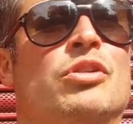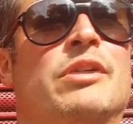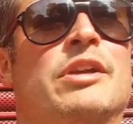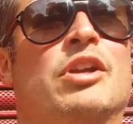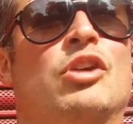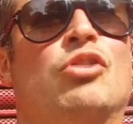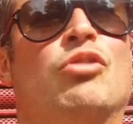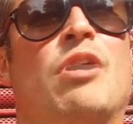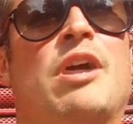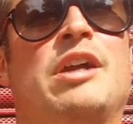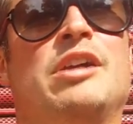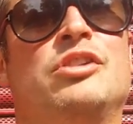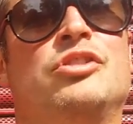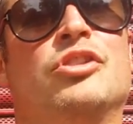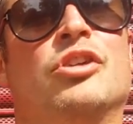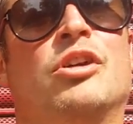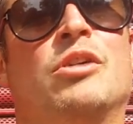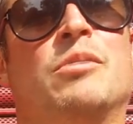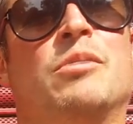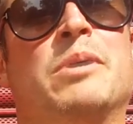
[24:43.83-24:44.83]
are doing a great
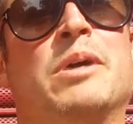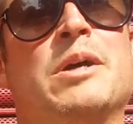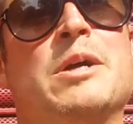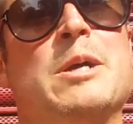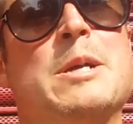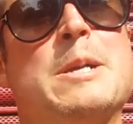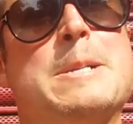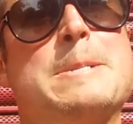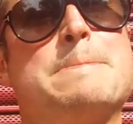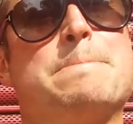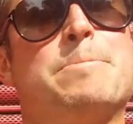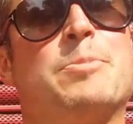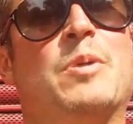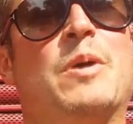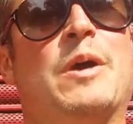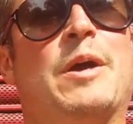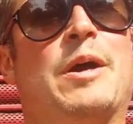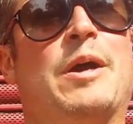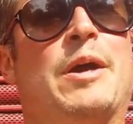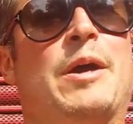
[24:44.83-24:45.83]
job.
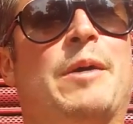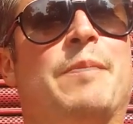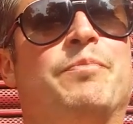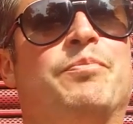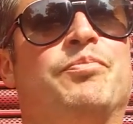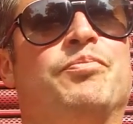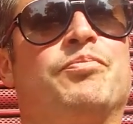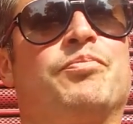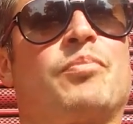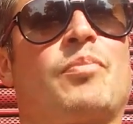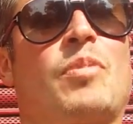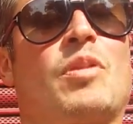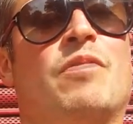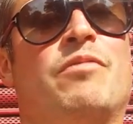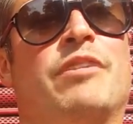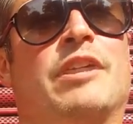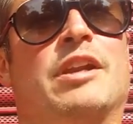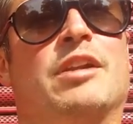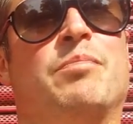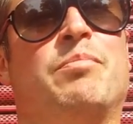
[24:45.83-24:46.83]

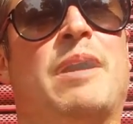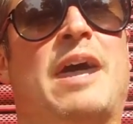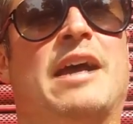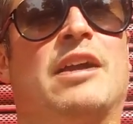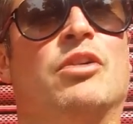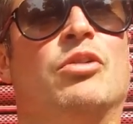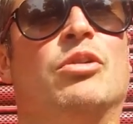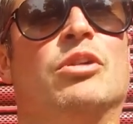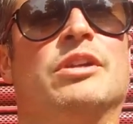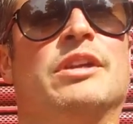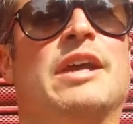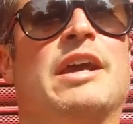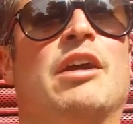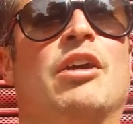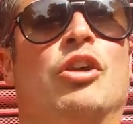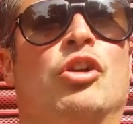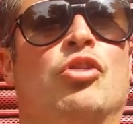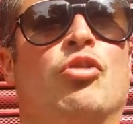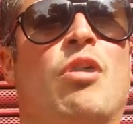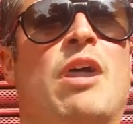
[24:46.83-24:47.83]
I think the panel on
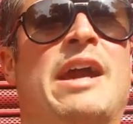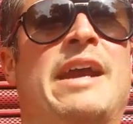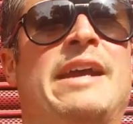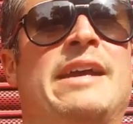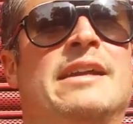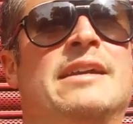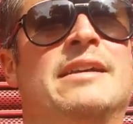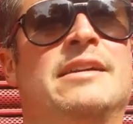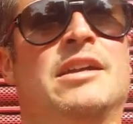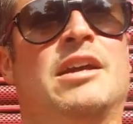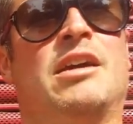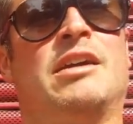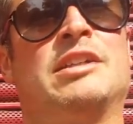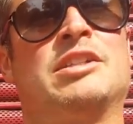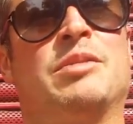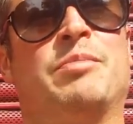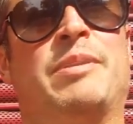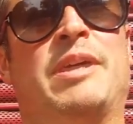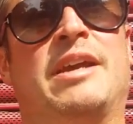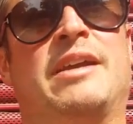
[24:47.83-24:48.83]
there are great.
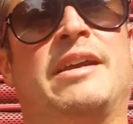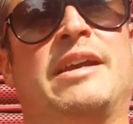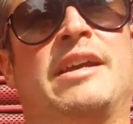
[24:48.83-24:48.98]
It's a bit